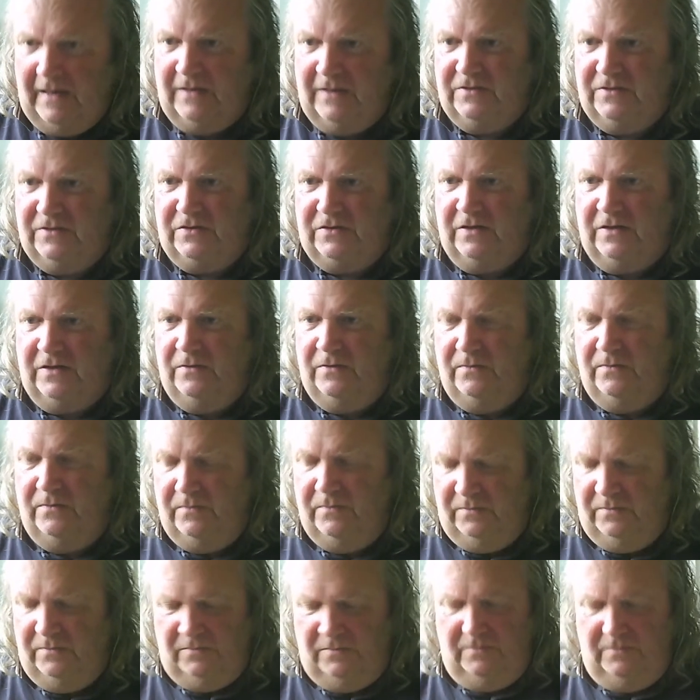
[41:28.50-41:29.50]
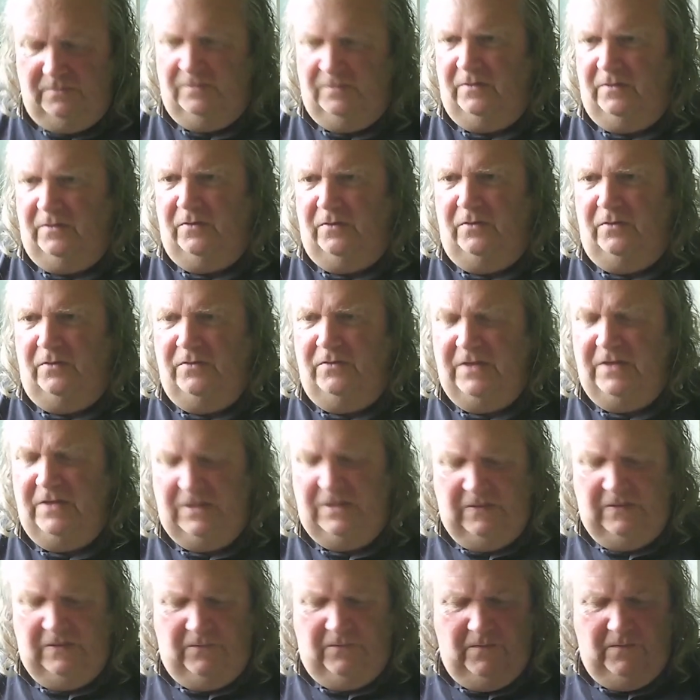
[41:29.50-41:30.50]
yeah, so all
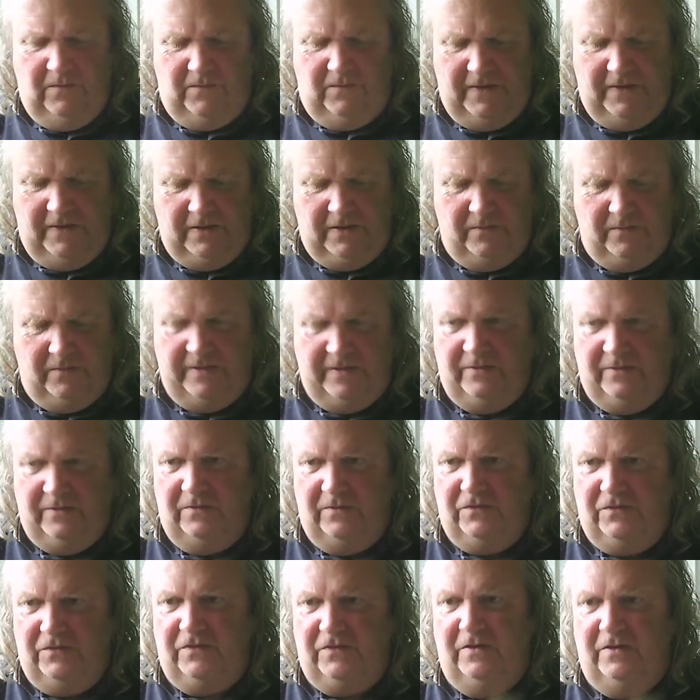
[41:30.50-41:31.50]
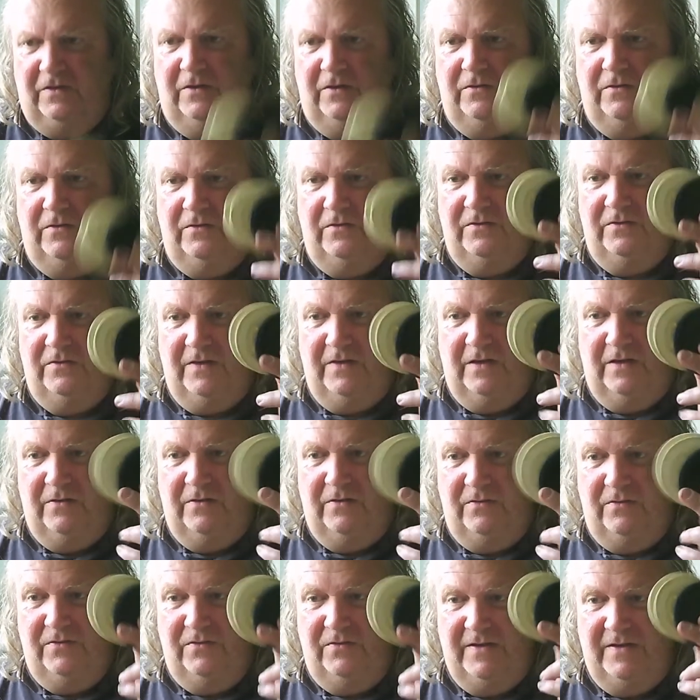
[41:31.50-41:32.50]
these different finger wheels and all and
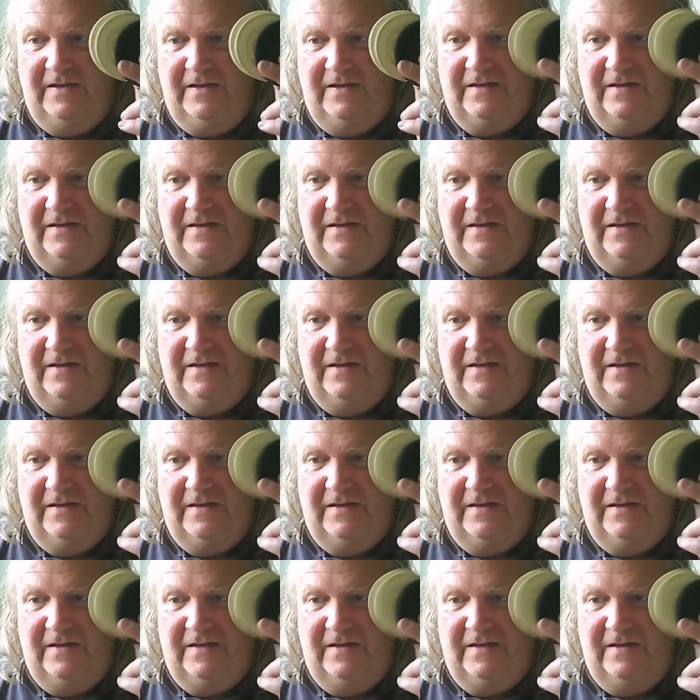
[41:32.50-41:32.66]
all